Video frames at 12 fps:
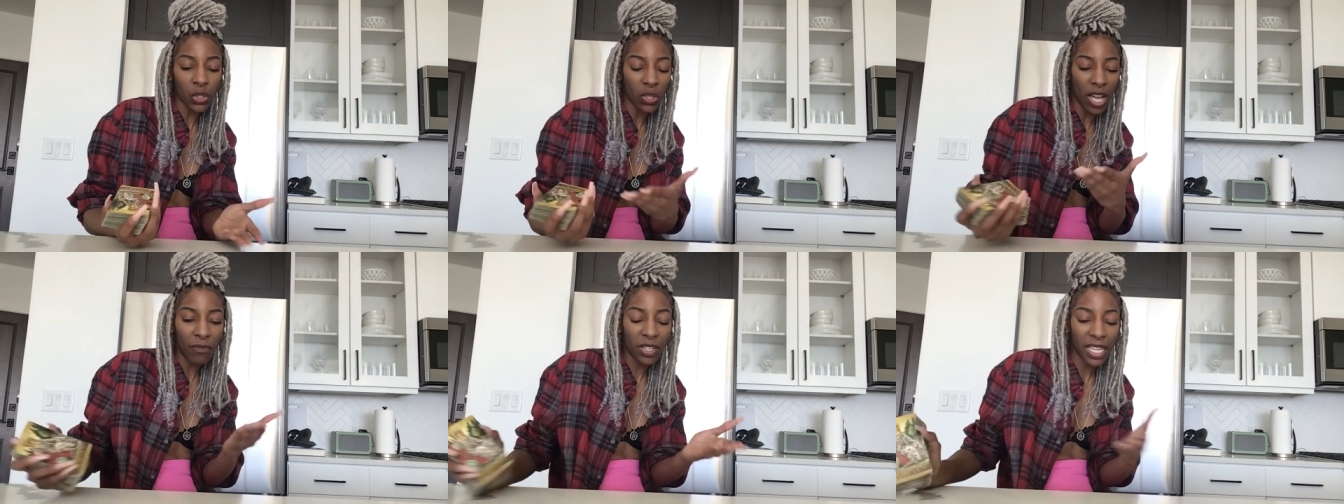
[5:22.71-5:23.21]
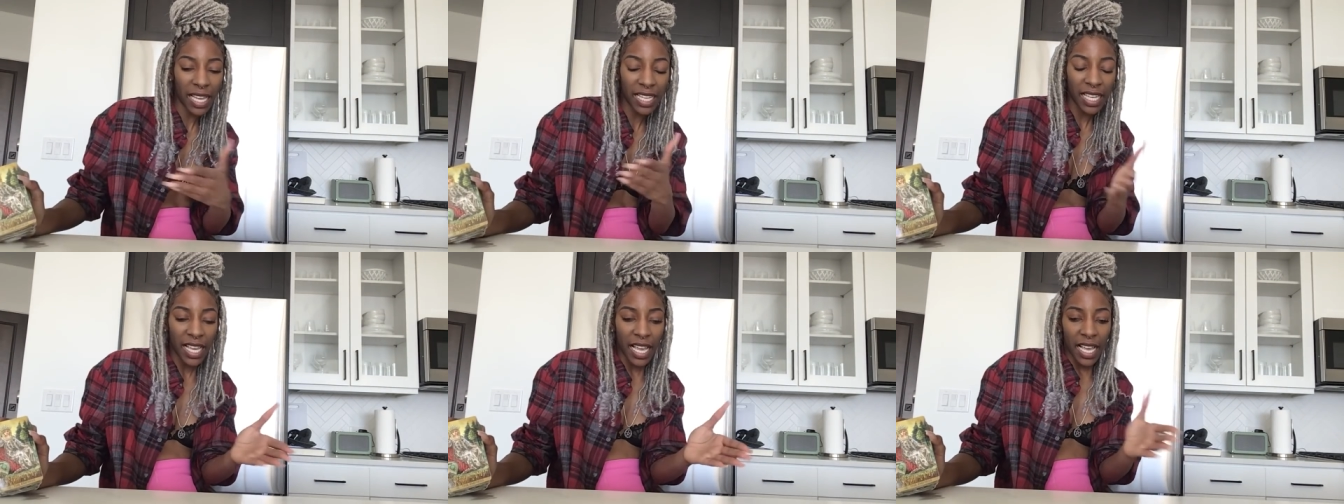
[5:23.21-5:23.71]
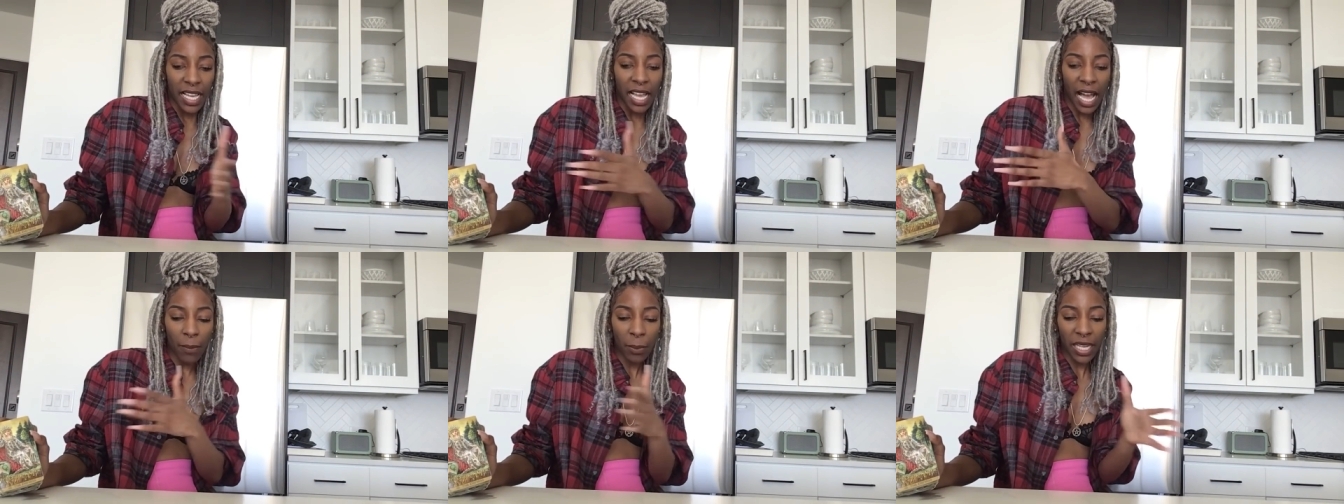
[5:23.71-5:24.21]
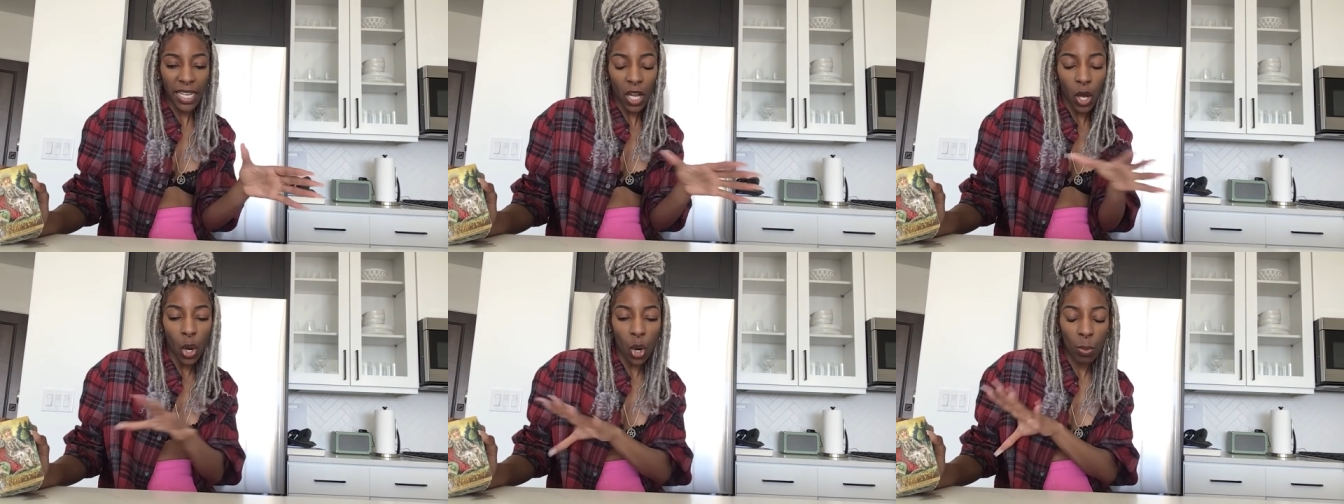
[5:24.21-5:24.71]
So I feel like I'm getting a
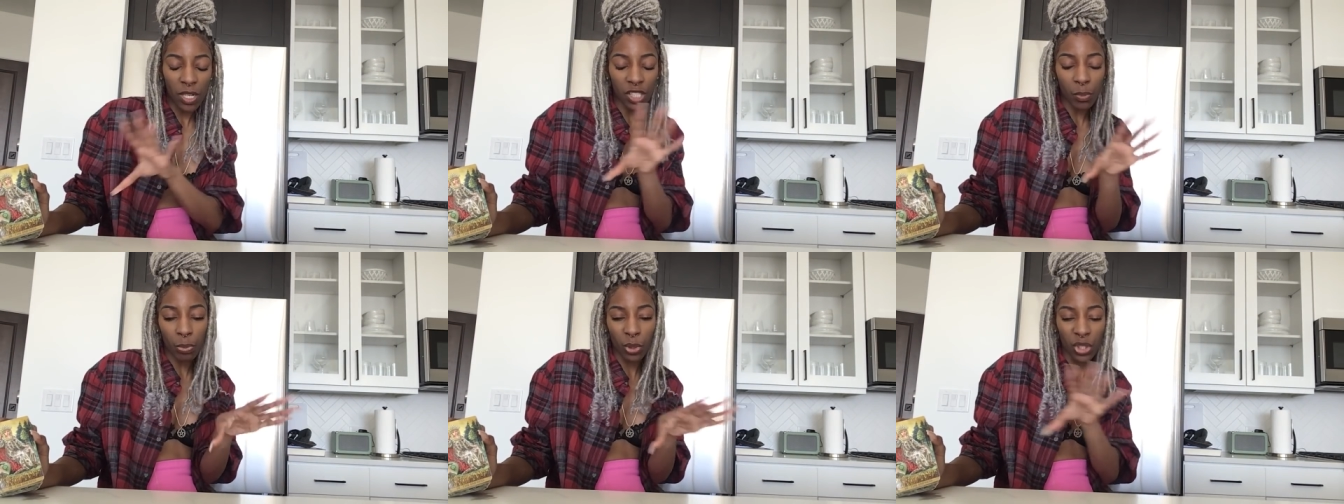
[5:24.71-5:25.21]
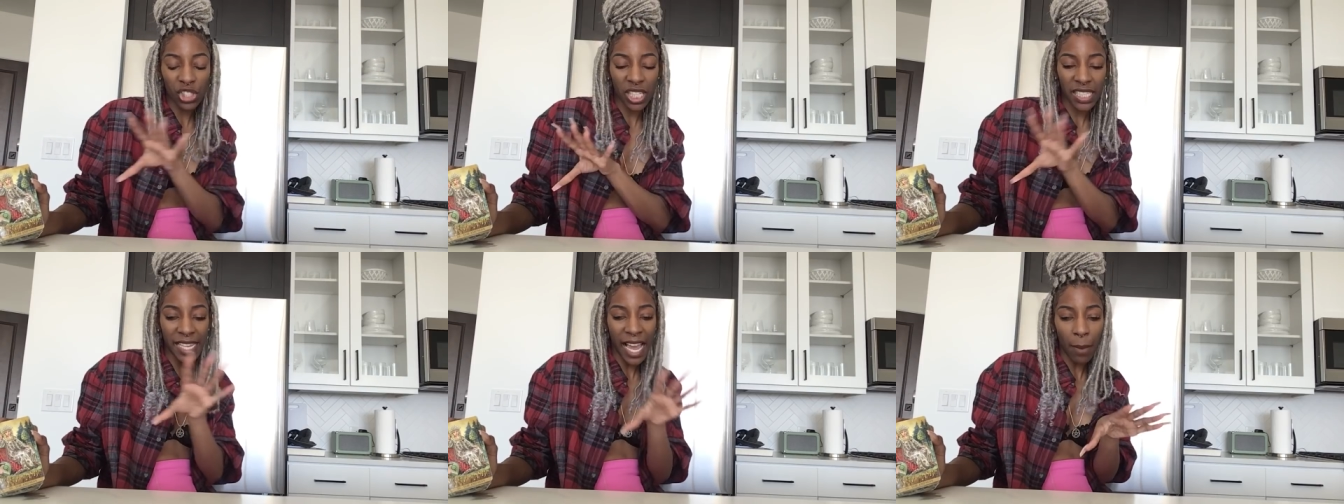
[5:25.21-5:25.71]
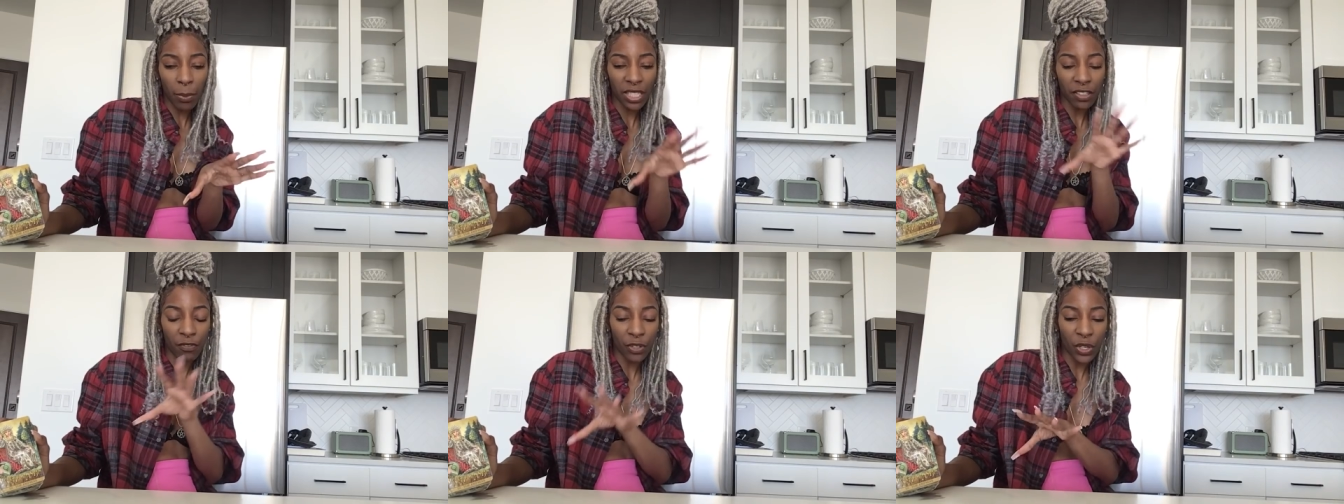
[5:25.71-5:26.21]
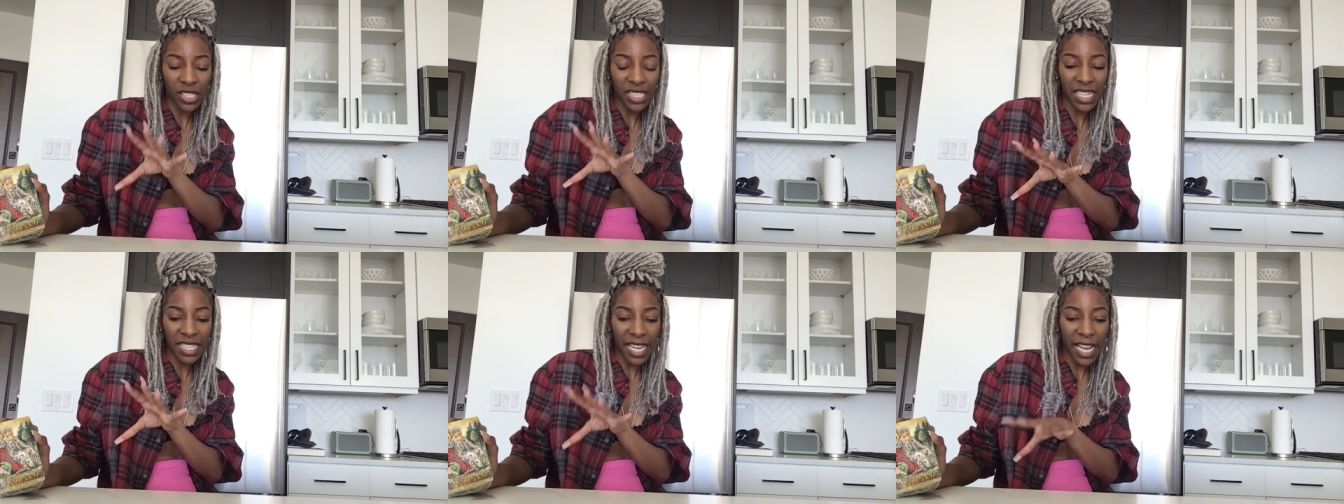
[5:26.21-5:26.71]
whole bunch of bullshit is happening the first
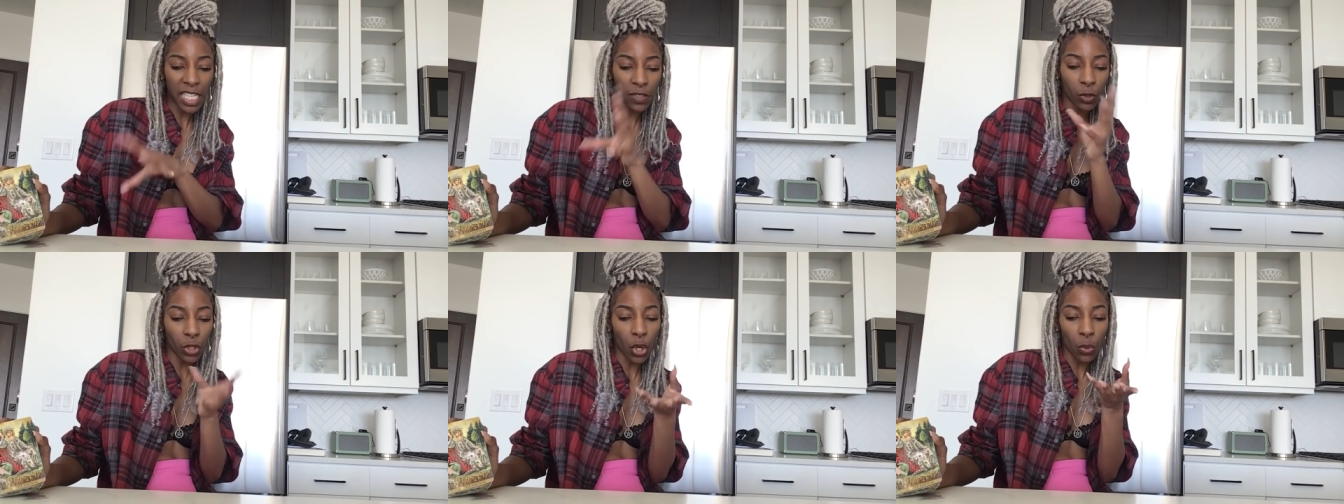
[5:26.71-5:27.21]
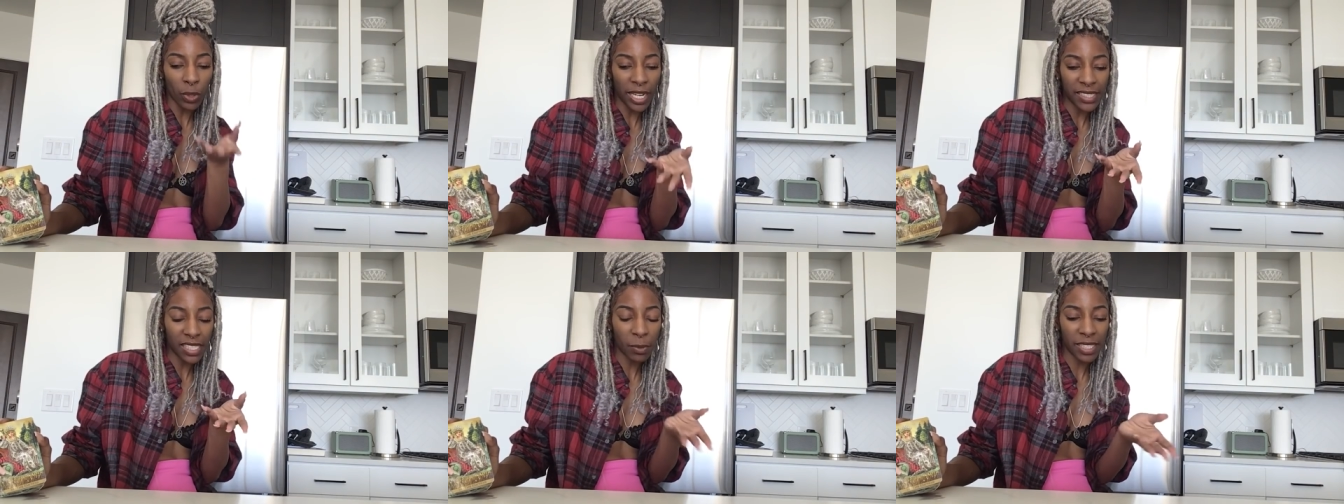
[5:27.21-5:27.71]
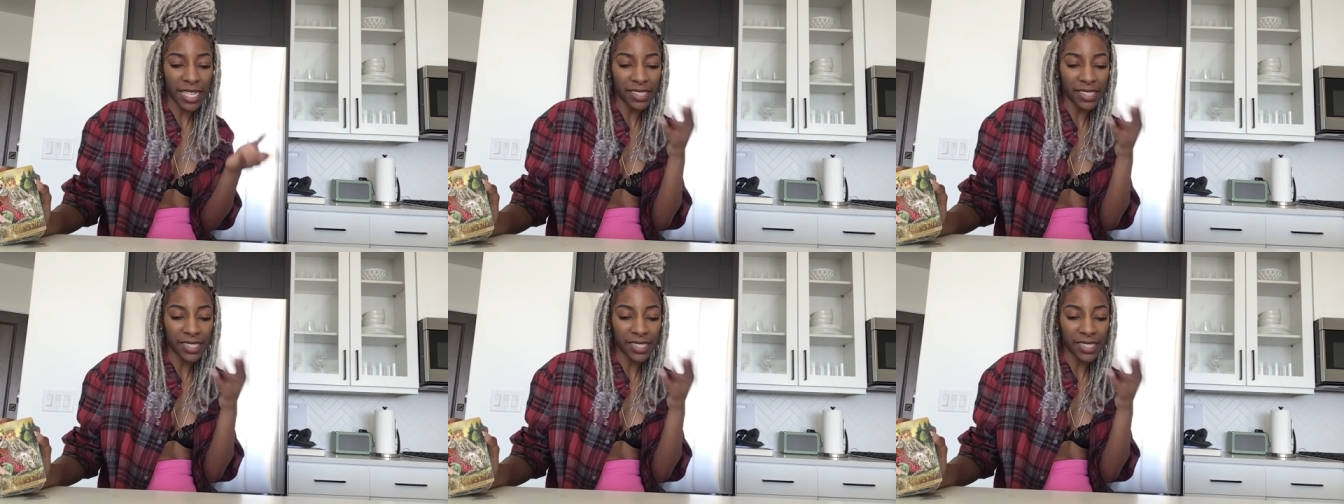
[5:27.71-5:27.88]
10 days for no reason because I